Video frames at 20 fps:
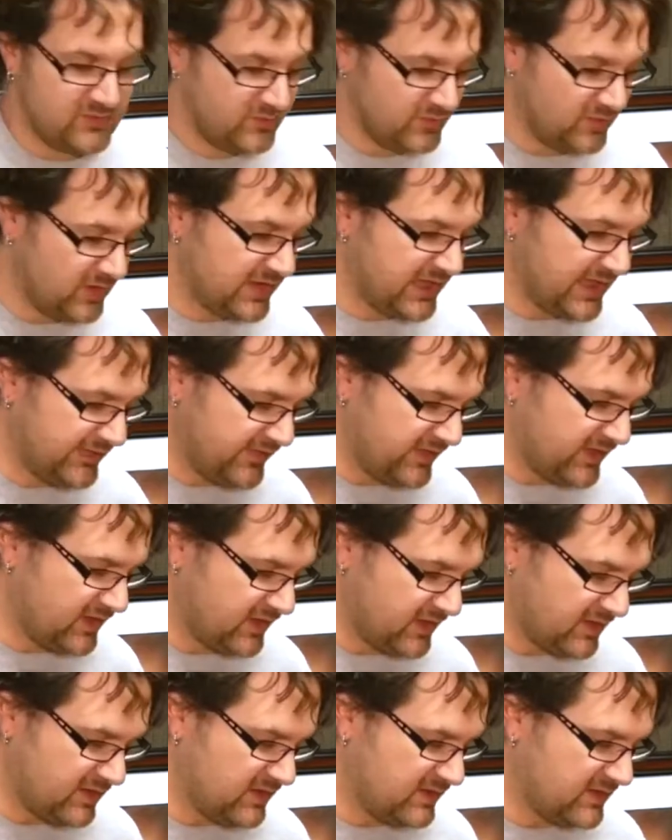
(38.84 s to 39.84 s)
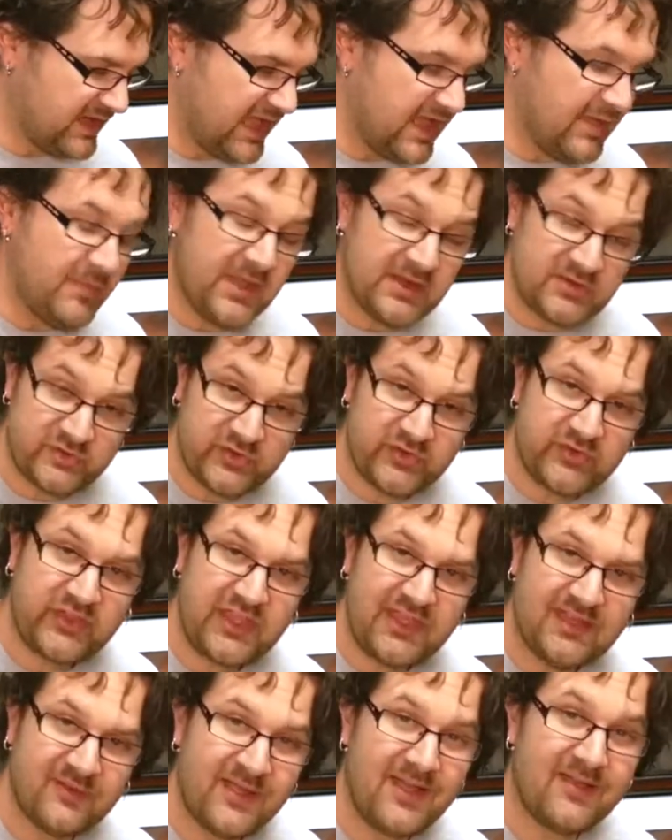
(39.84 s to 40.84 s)
If we look at the A major
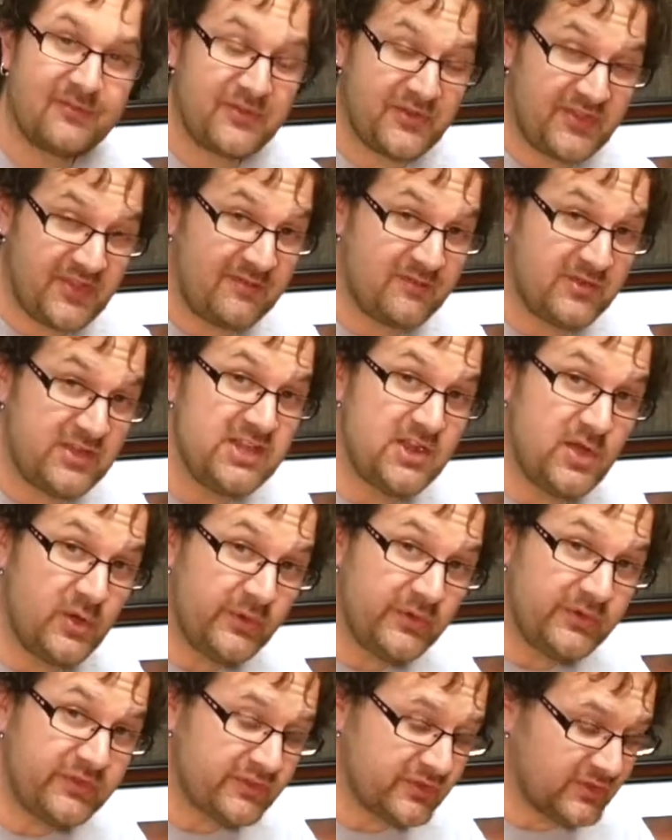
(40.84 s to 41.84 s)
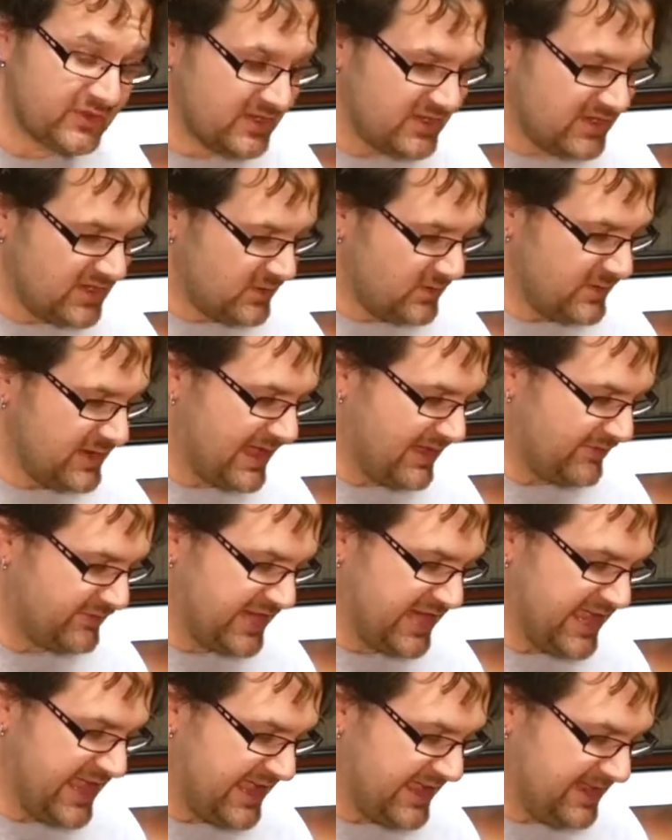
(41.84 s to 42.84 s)
scale, we have 7 notes. We have
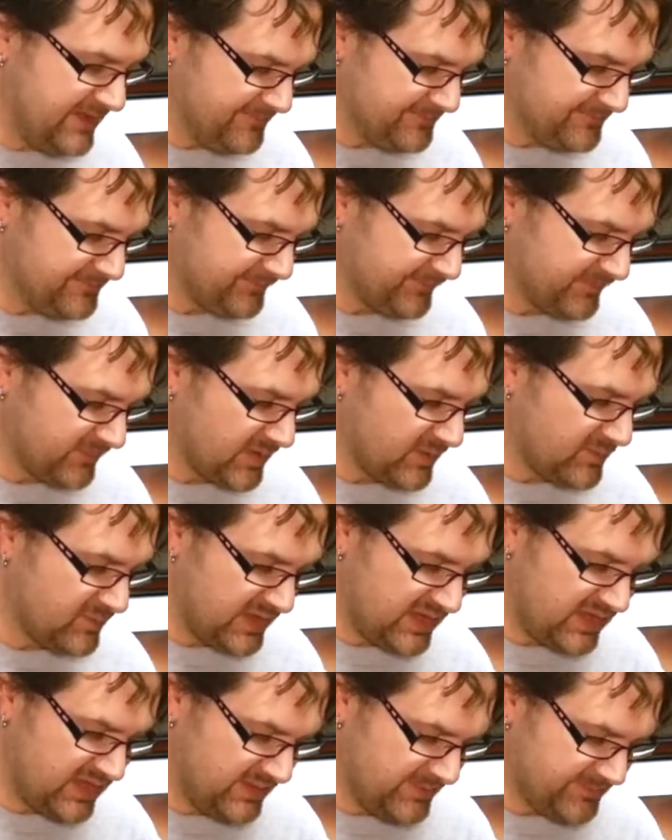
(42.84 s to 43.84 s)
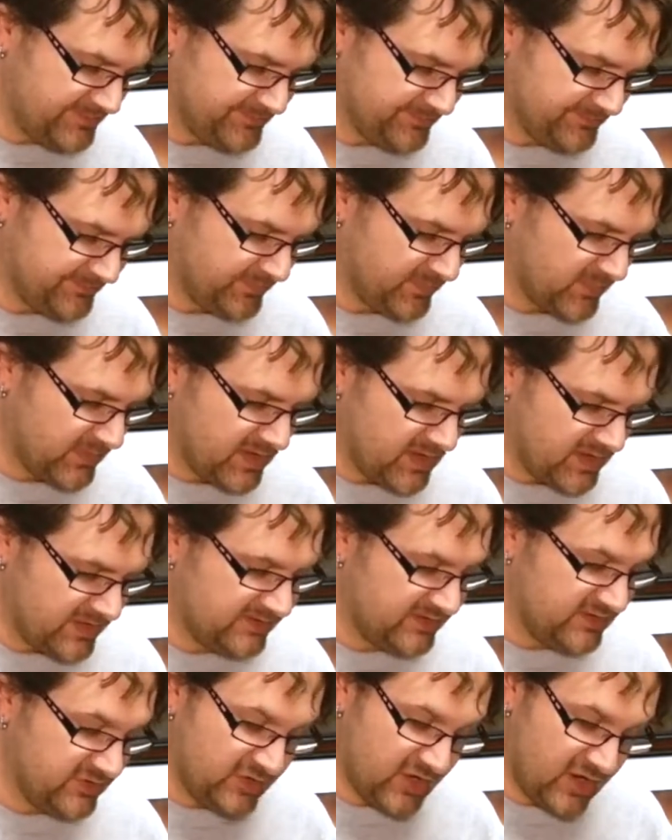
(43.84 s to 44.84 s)
an A, B,
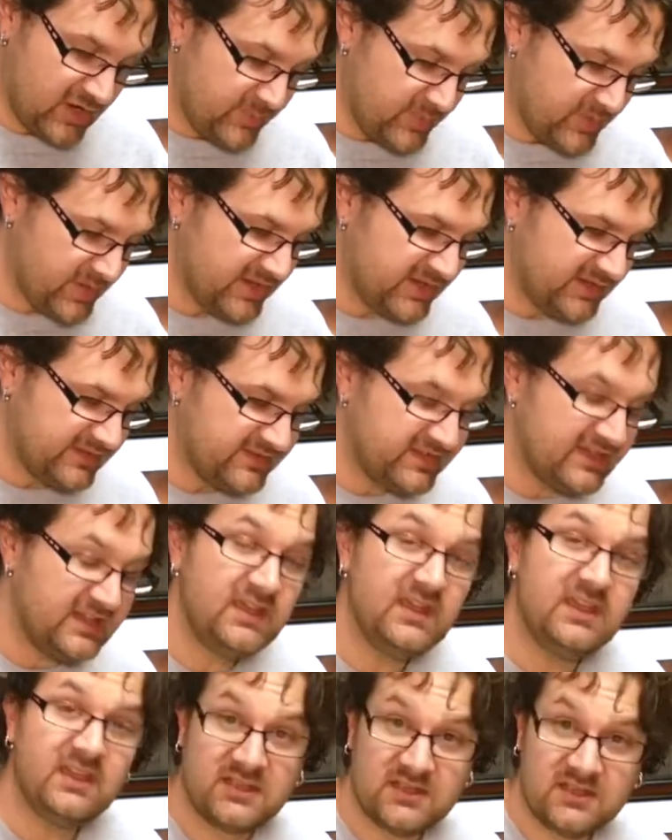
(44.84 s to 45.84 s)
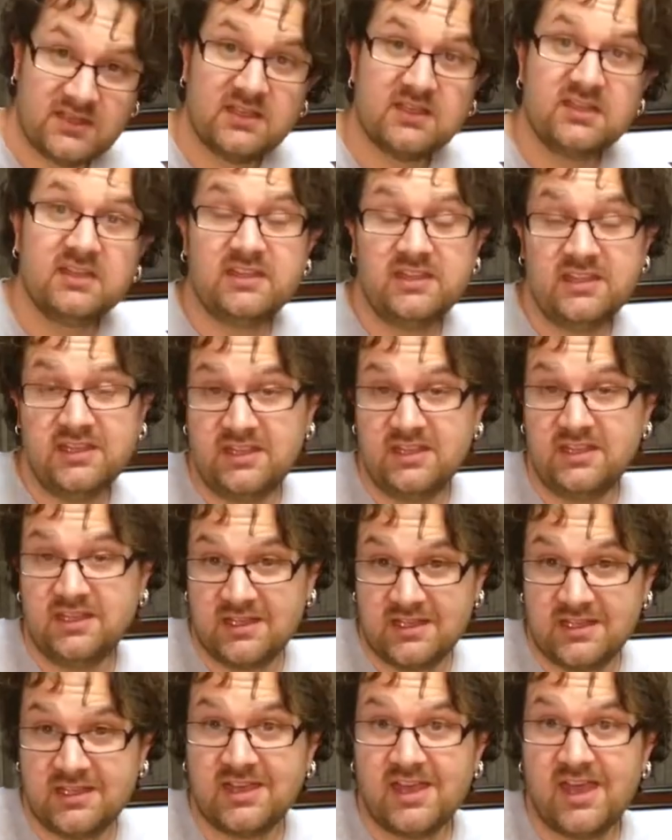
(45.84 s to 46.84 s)
C sharp, D, E,
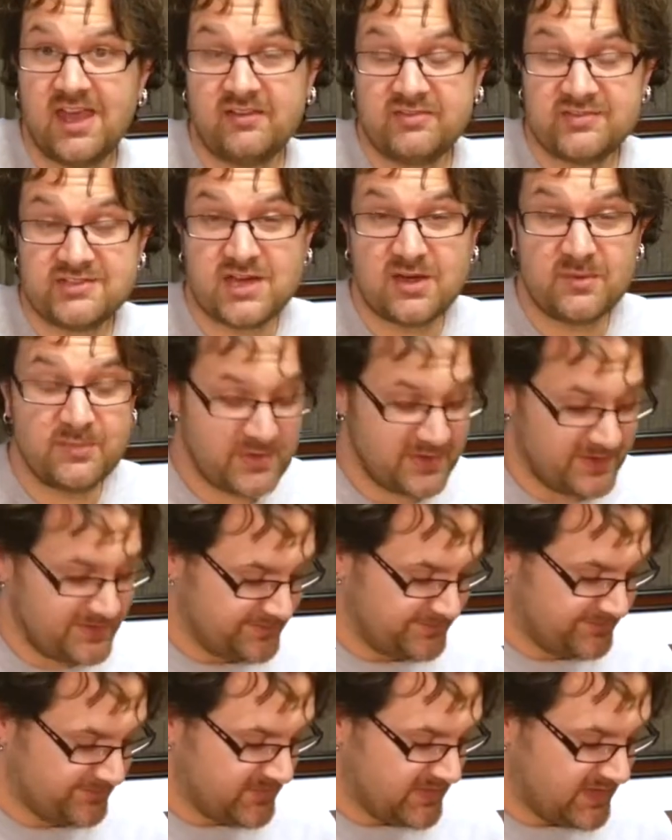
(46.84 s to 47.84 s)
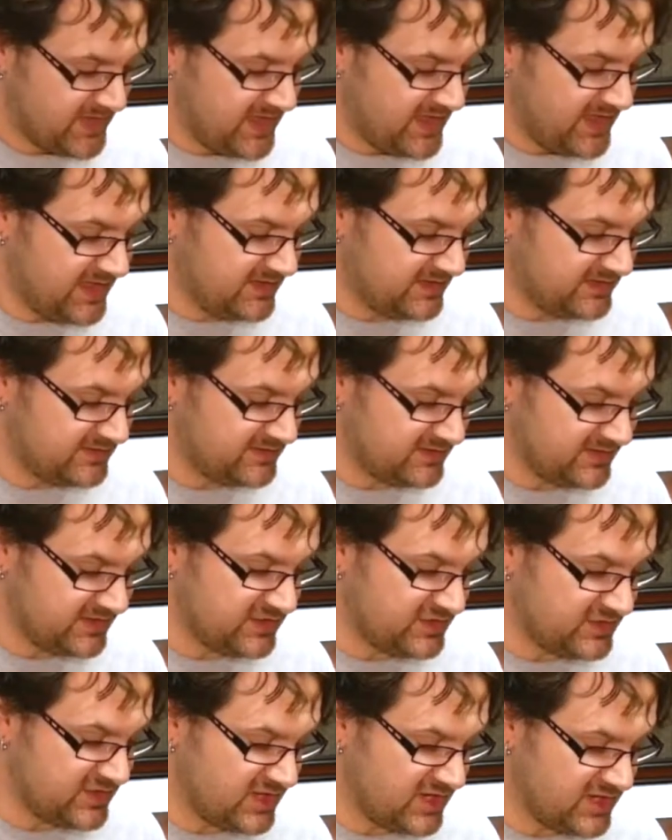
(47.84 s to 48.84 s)
F sharp, and
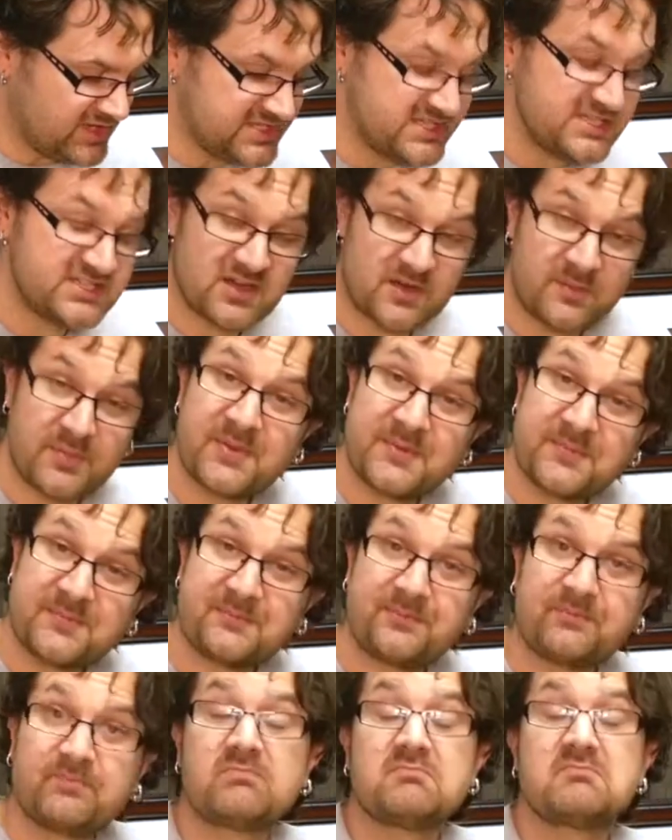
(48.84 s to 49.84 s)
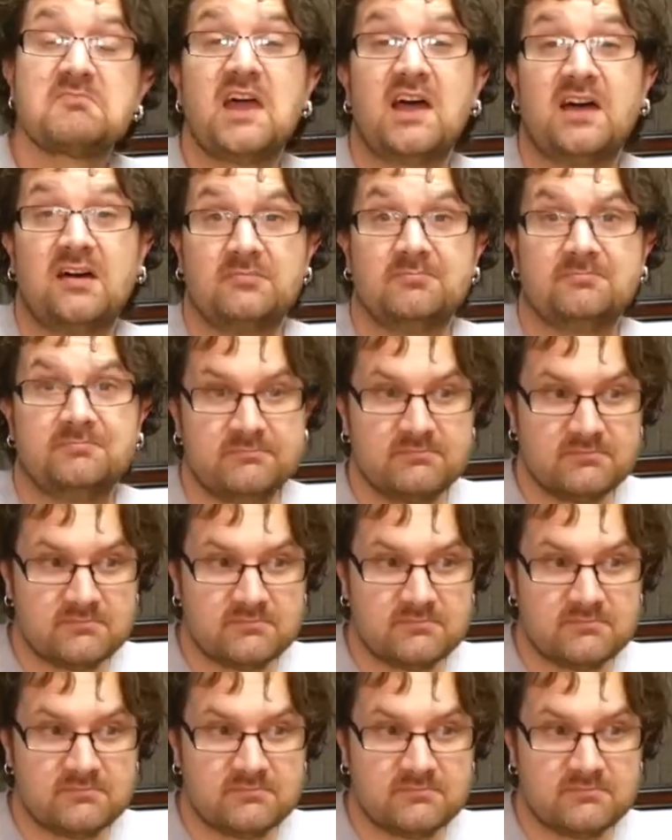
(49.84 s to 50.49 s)
G sharp. Now,